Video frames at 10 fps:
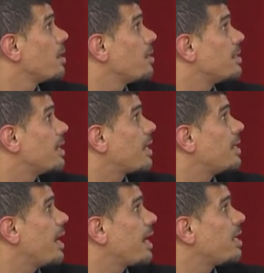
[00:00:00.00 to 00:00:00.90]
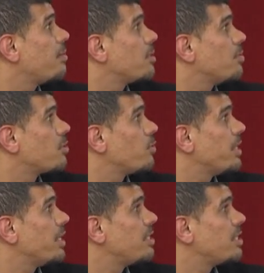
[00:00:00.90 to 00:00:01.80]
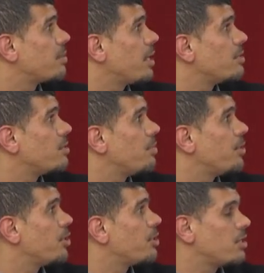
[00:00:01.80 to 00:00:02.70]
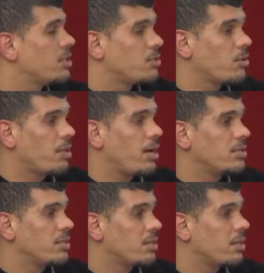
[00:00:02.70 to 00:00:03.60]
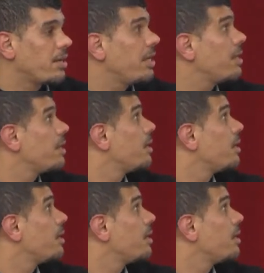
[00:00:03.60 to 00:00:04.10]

The second agreement between Egypt and Cypriot in 2003.